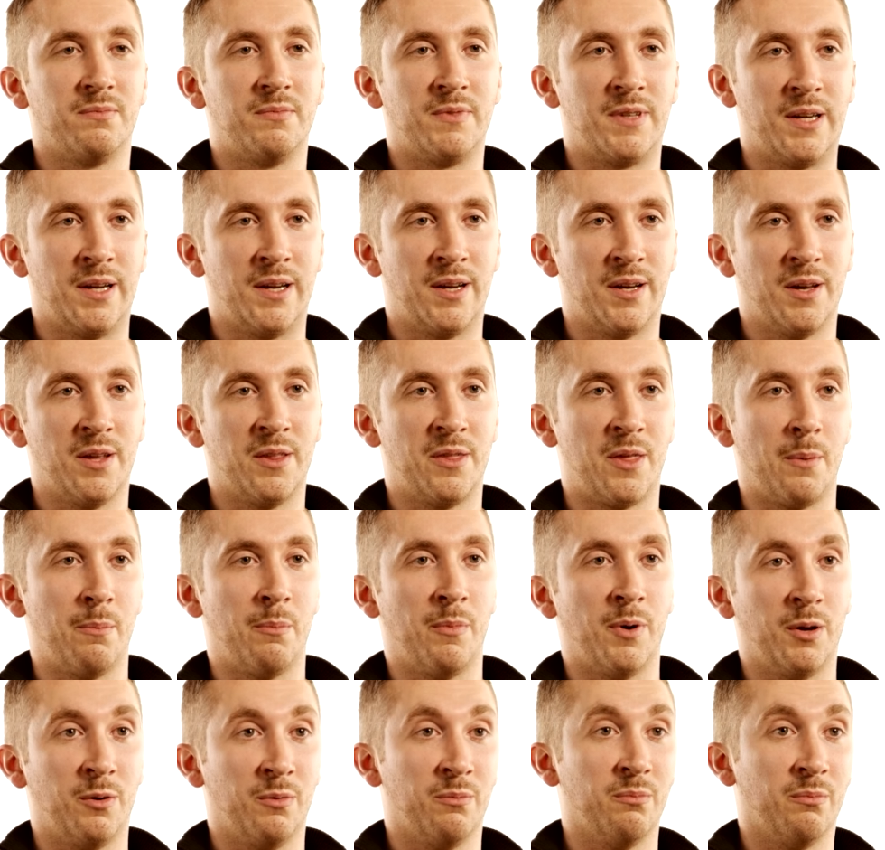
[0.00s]
year that
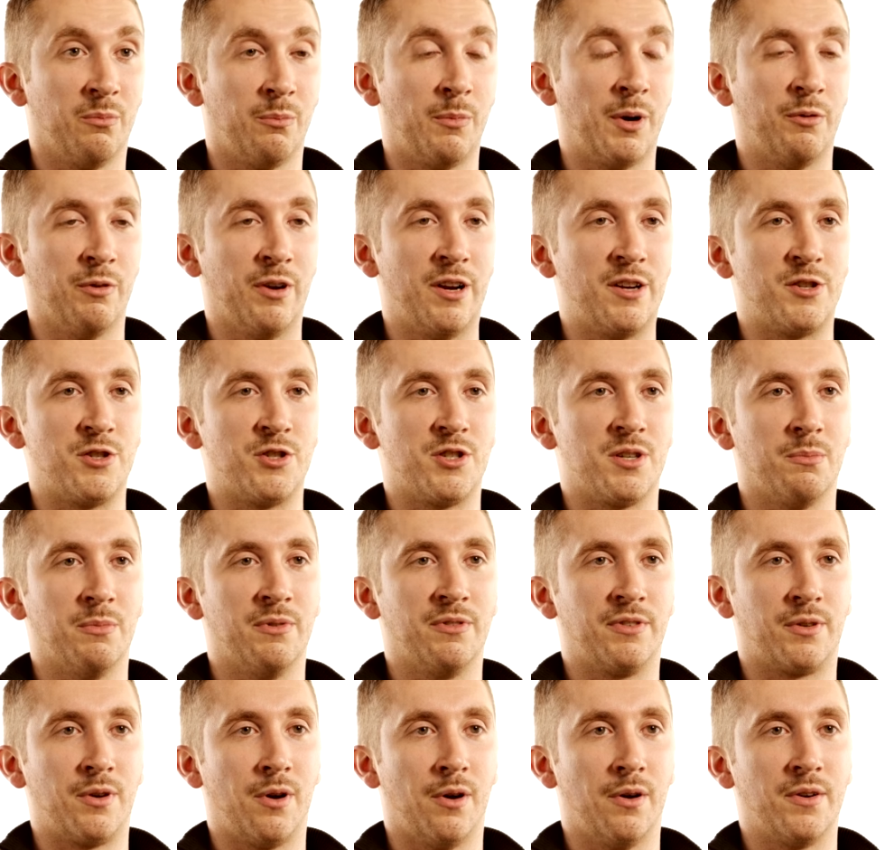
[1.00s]
my relationship
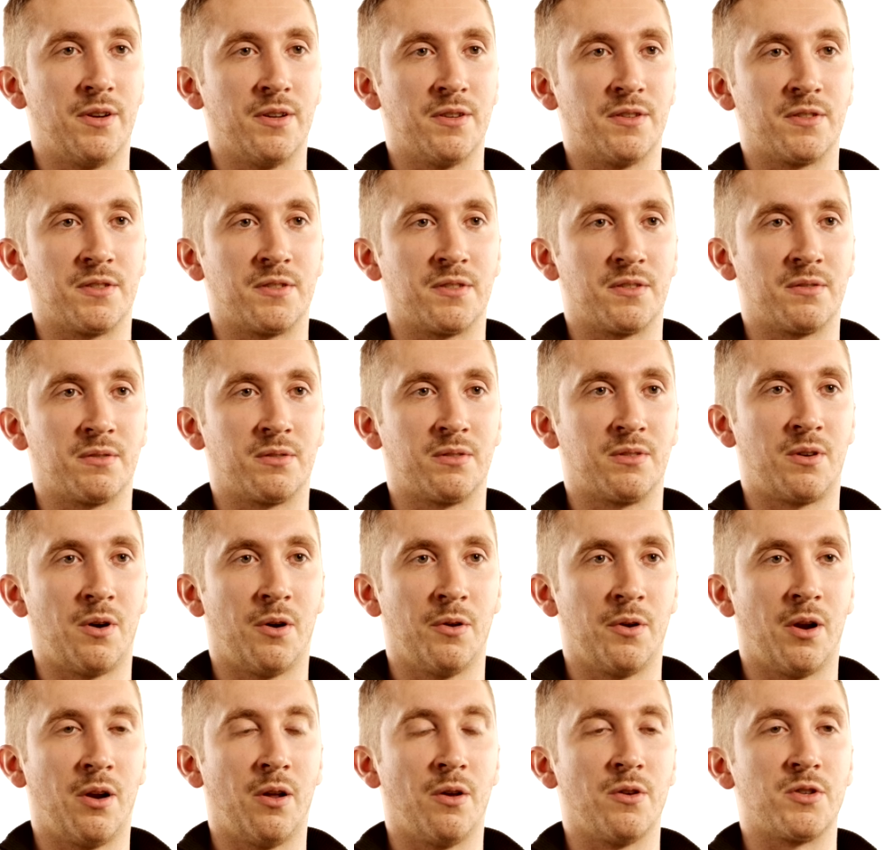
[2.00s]
with God has
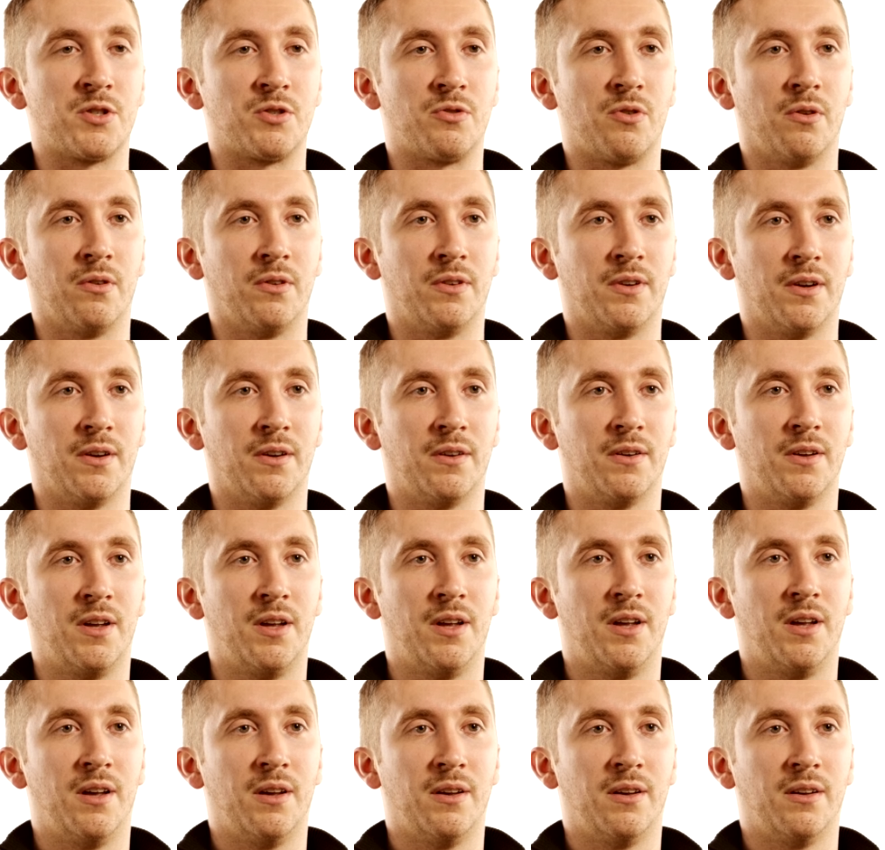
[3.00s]
gotten a lot stronger,
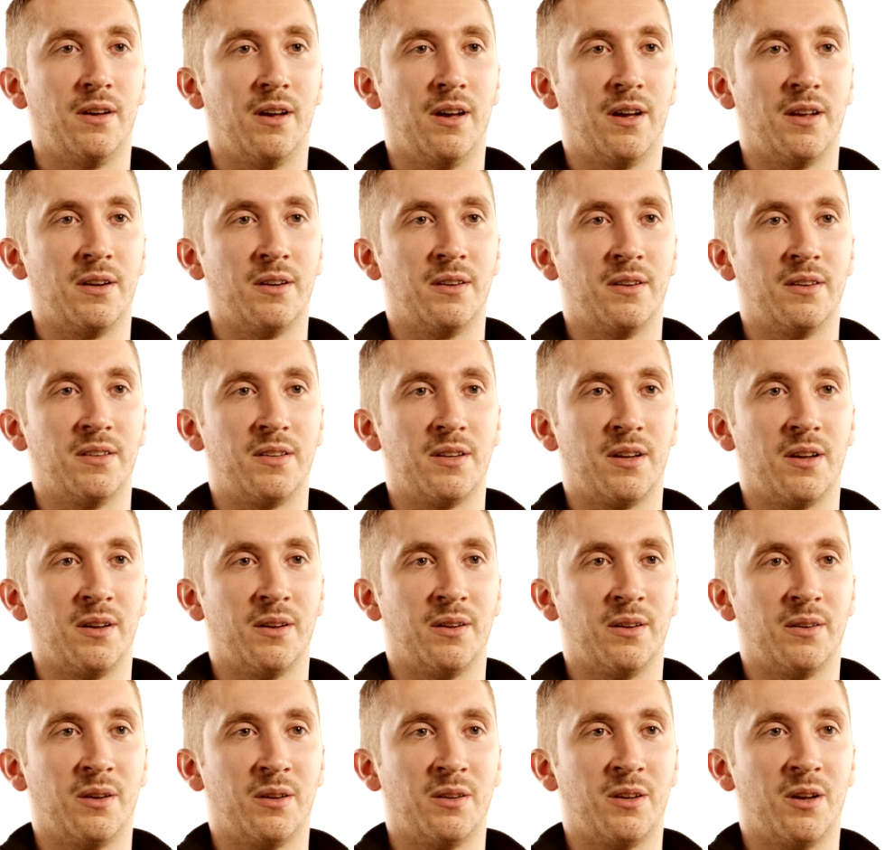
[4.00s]
and
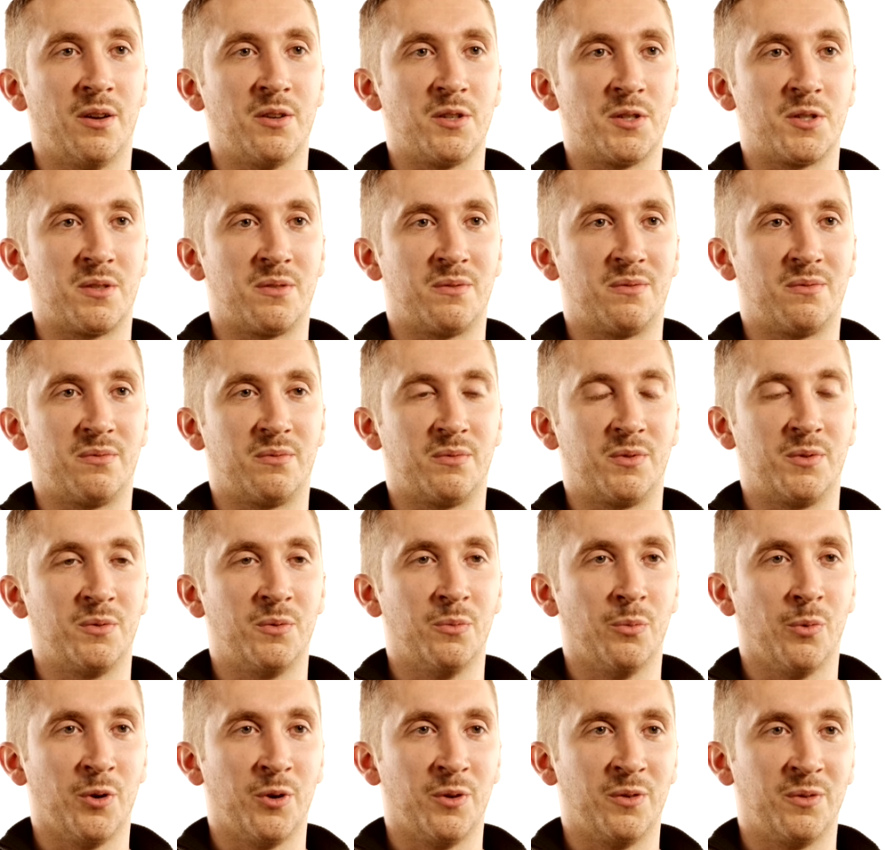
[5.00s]
I just
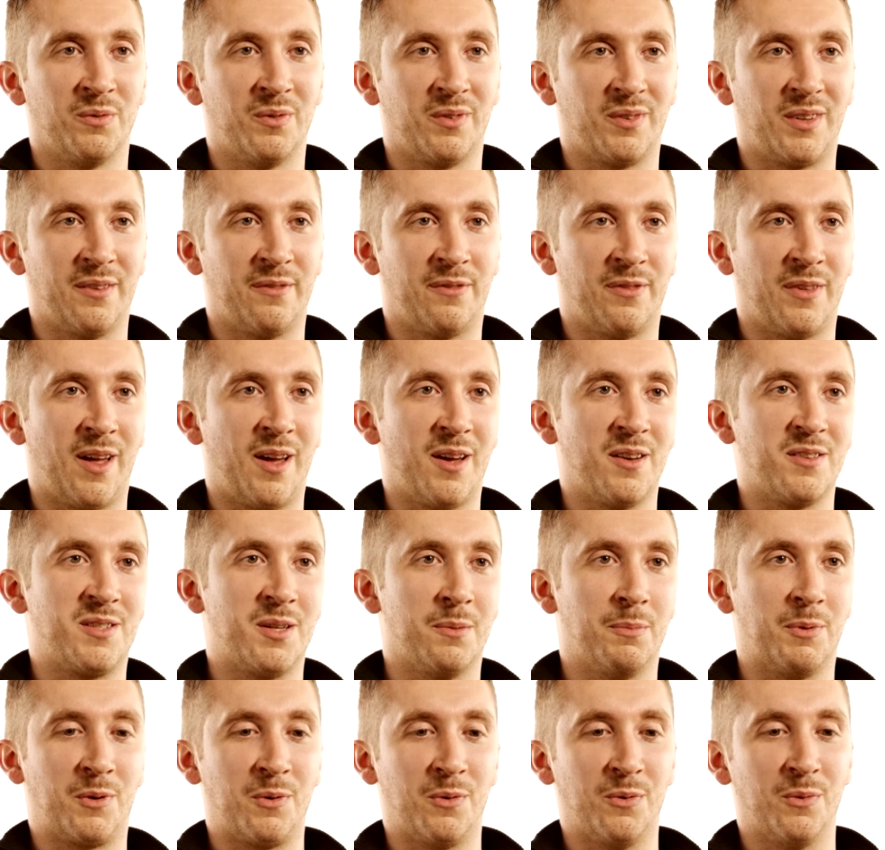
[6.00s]
want to give that
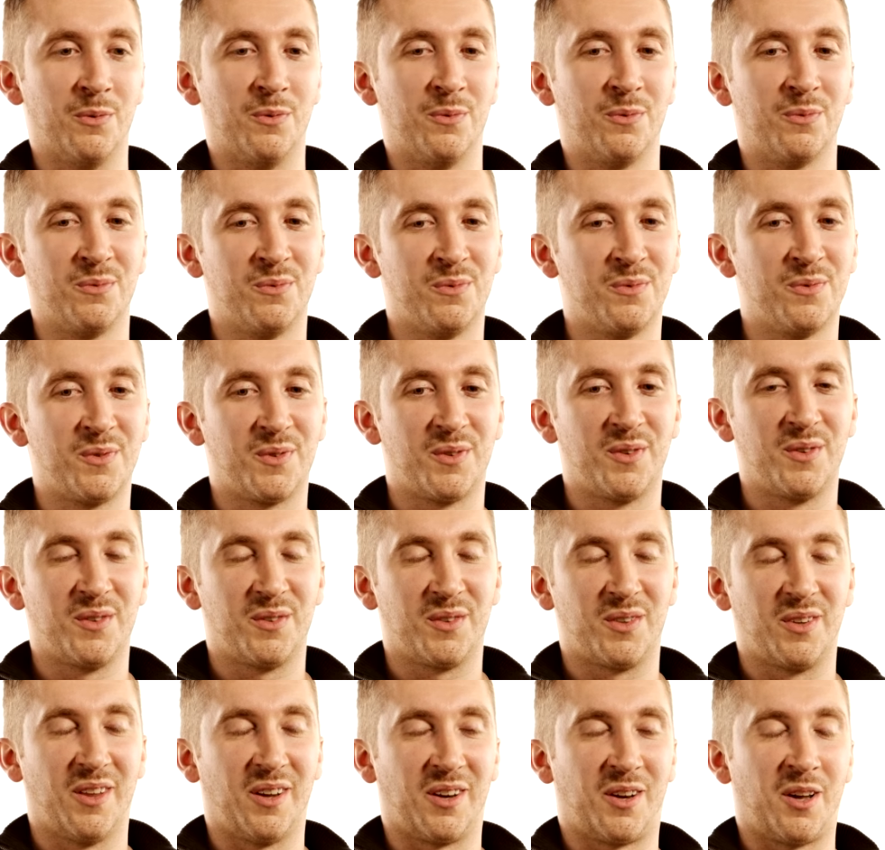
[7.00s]
kind
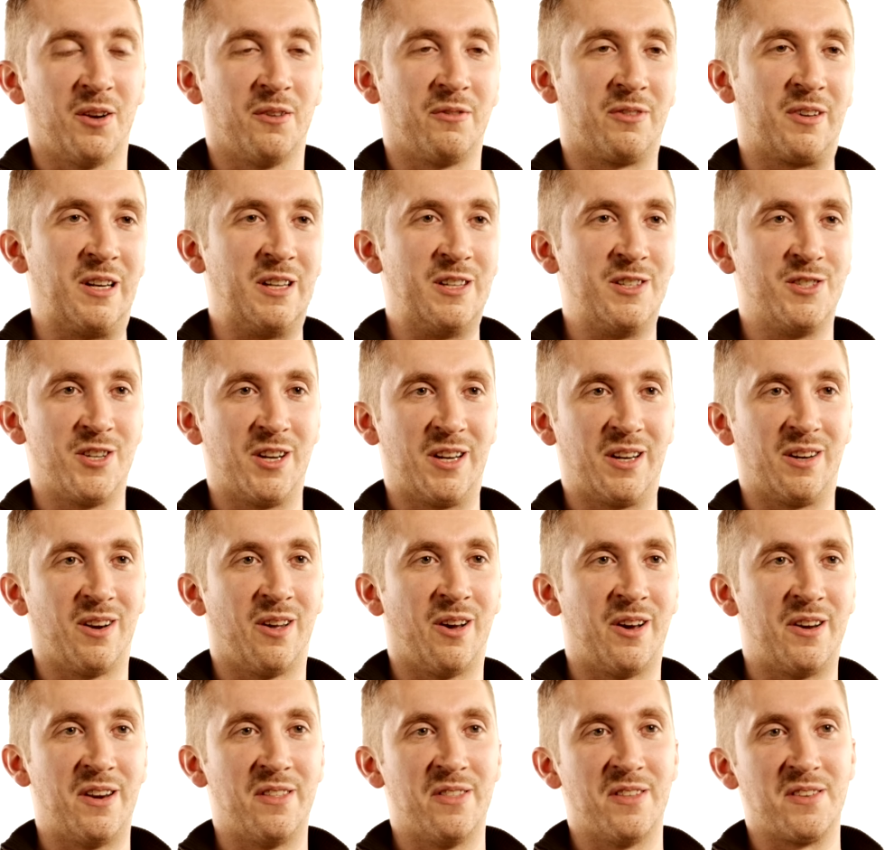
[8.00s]
of cliched
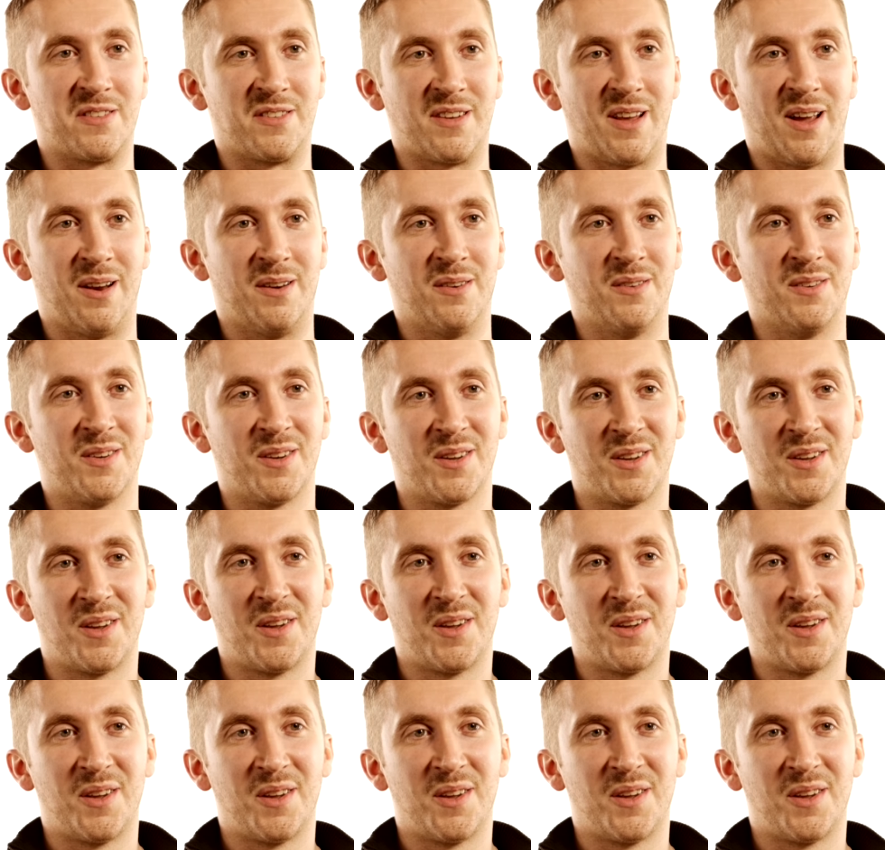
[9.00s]
line in the sand.